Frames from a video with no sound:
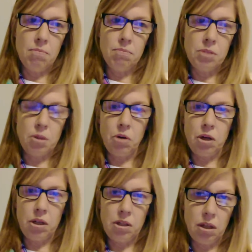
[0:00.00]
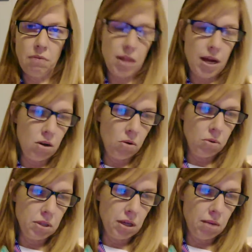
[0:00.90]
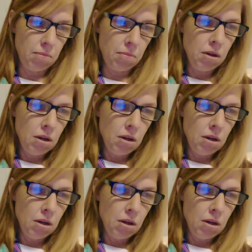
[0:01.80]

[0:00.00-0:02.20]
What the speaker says: someone could deliver that note to him.